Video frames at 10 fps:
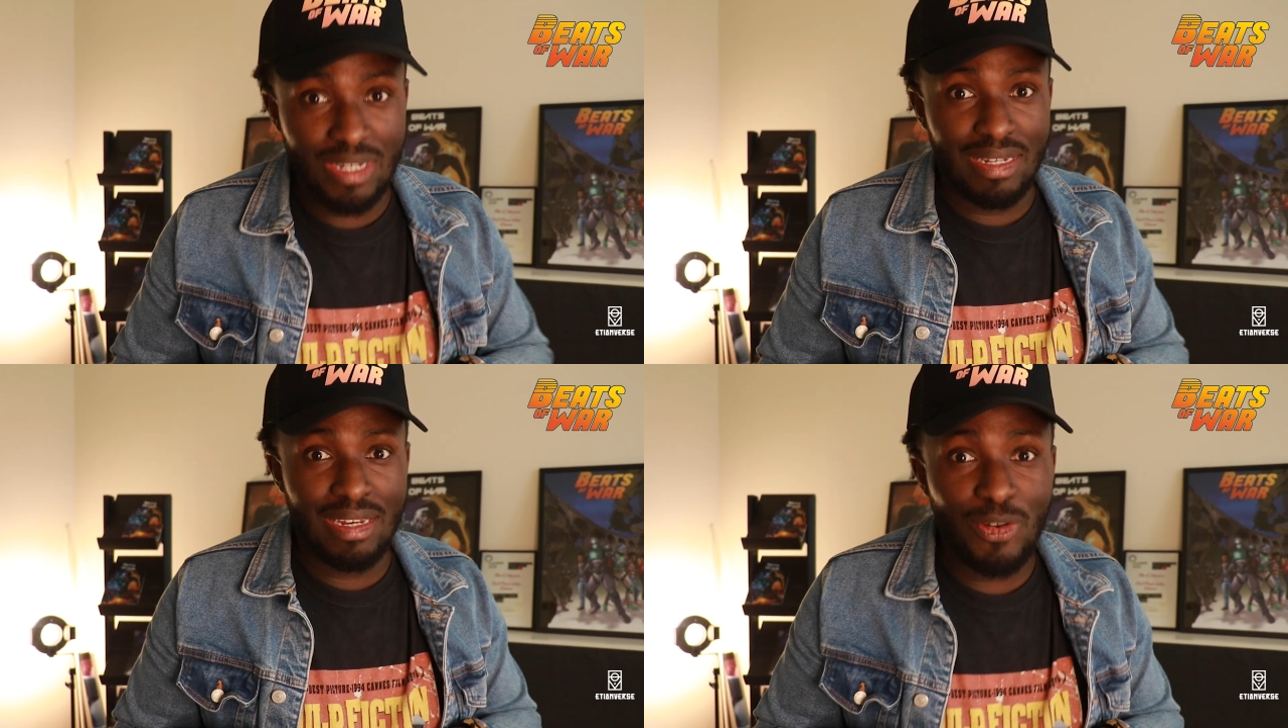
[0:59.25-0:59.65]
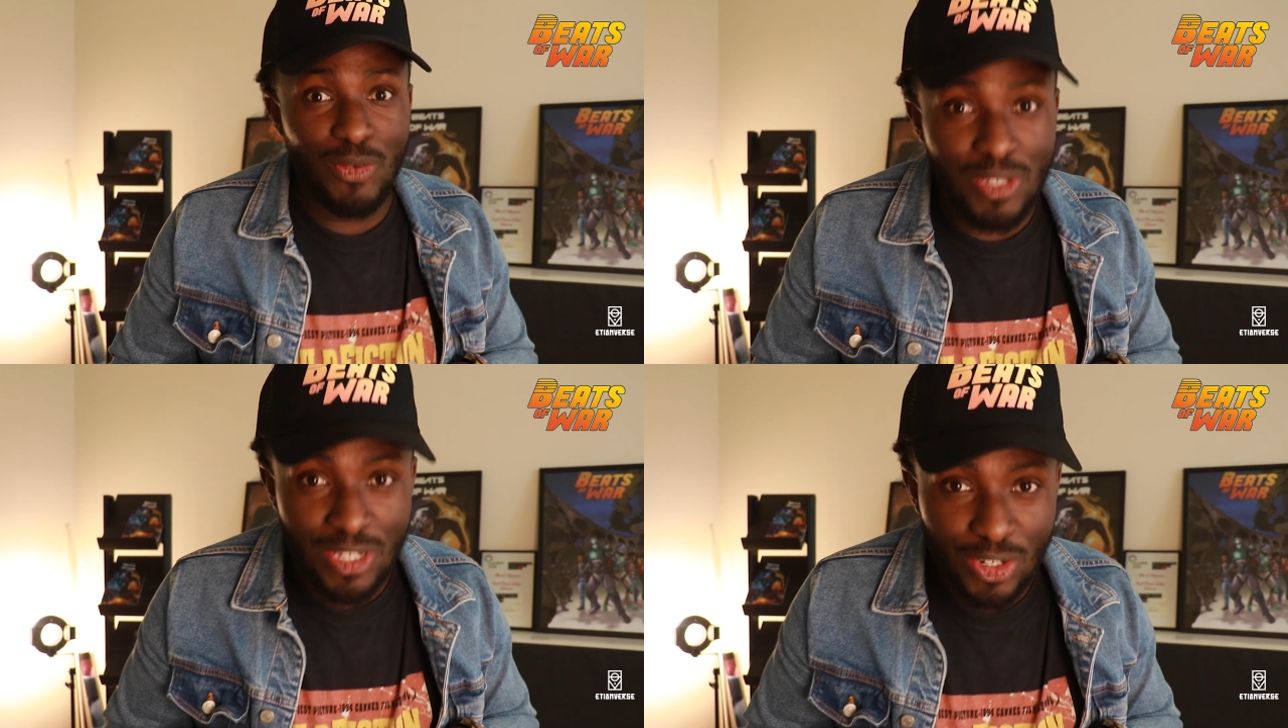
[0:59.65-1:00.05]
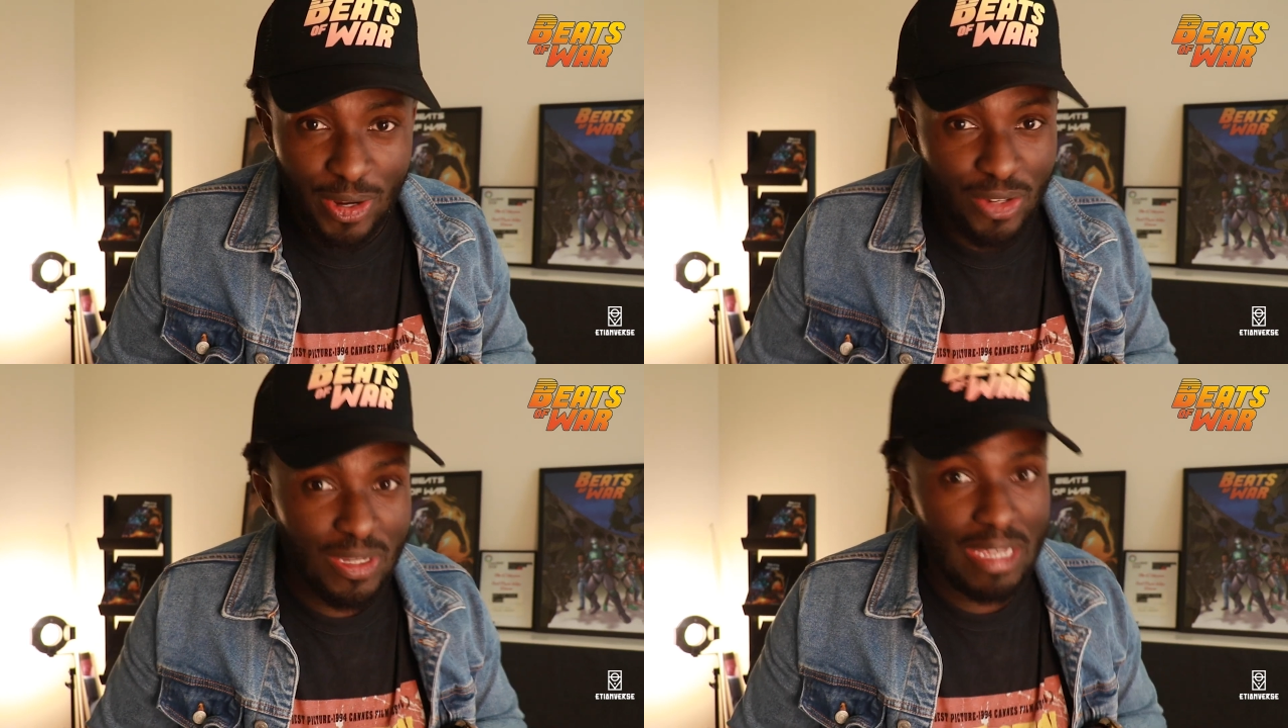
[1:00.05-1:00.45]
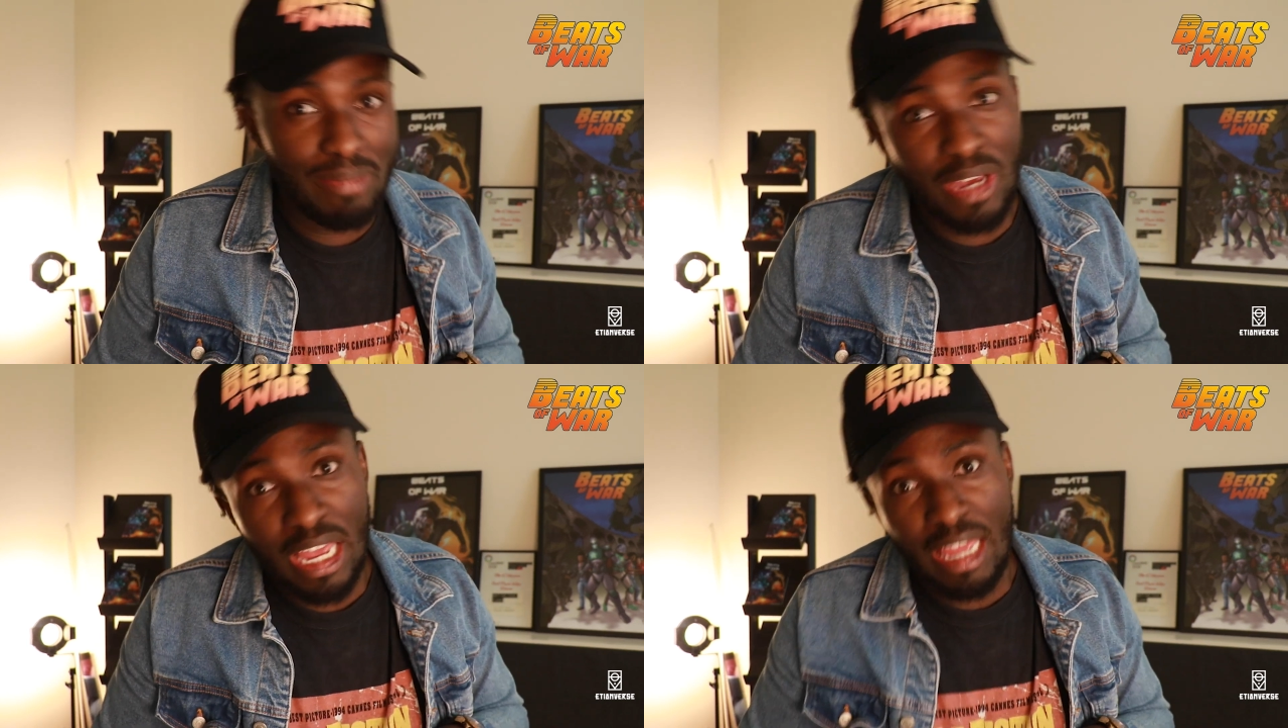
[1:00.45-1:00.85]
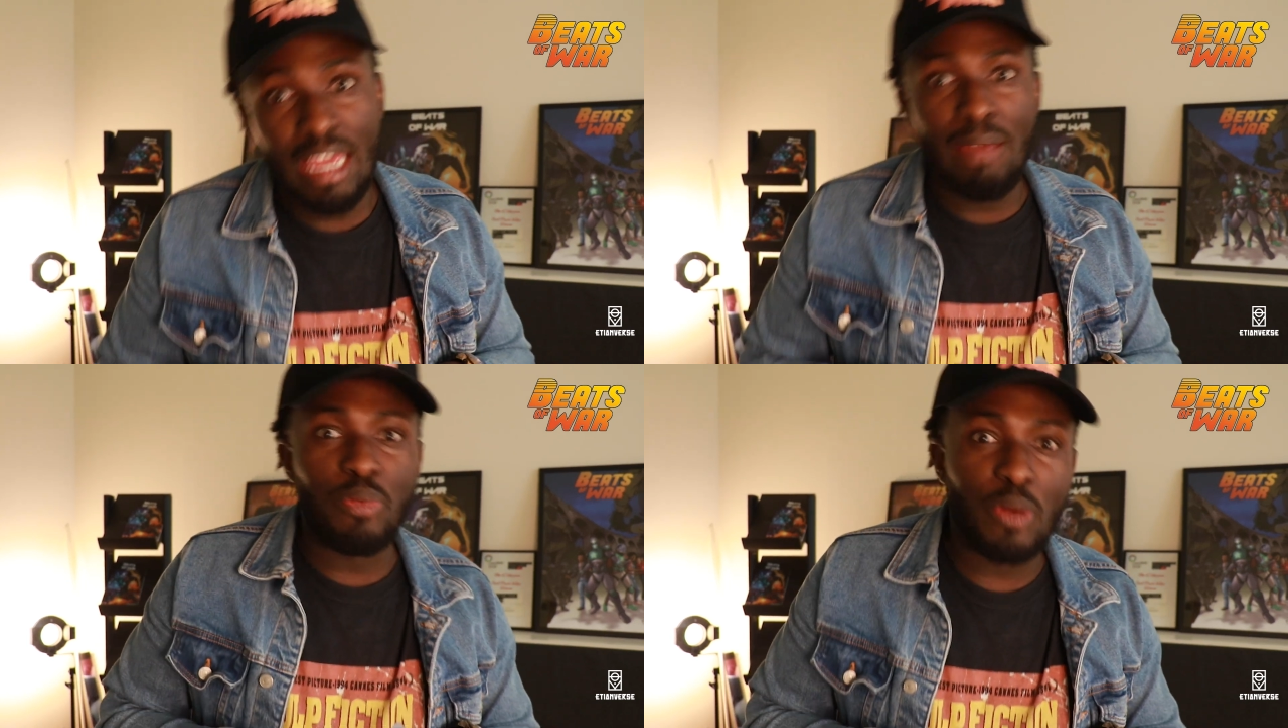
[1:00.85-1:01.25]
and I was here trying to get my
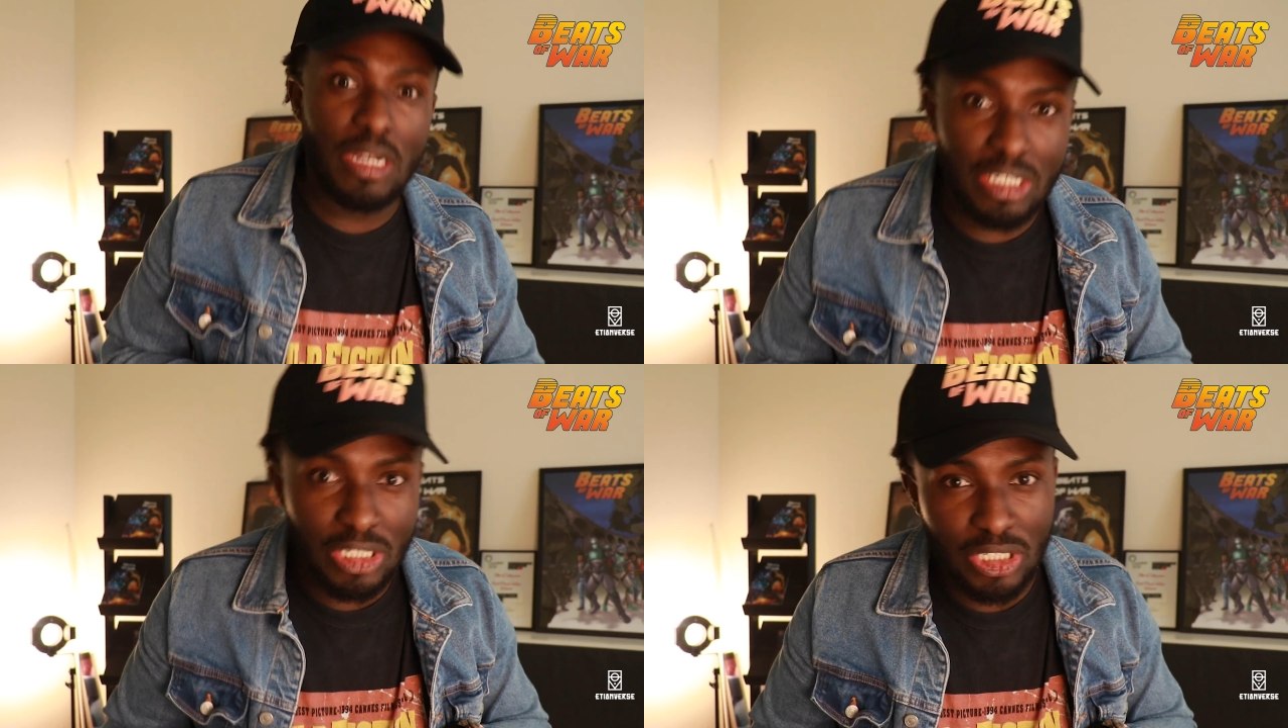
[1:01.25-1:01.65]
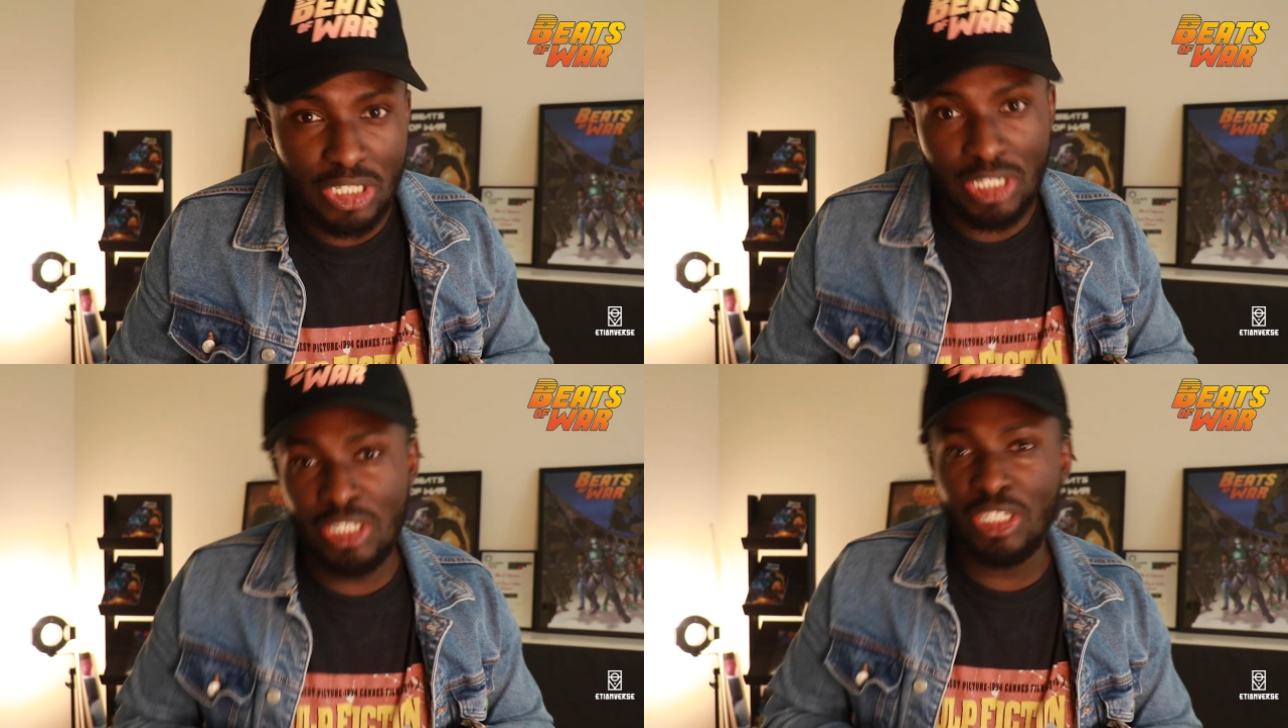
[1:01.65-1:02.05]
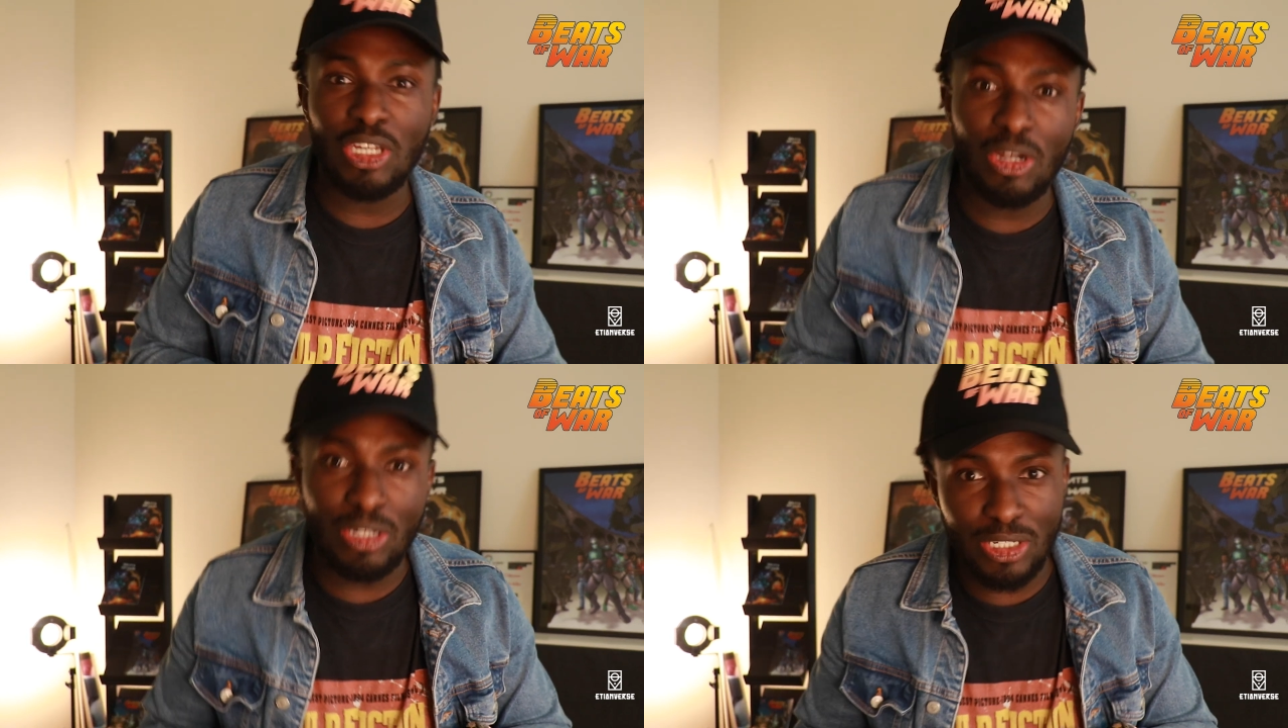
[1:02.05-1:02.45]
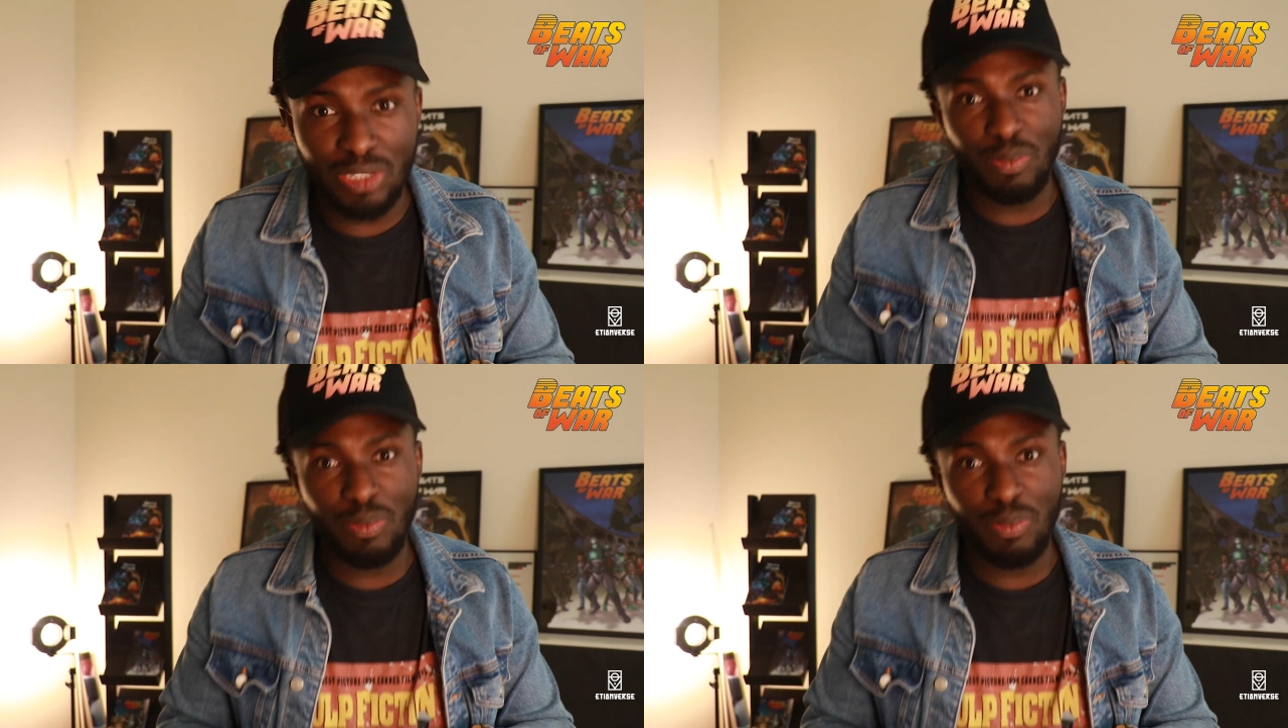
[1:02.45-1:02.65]
British, Scottish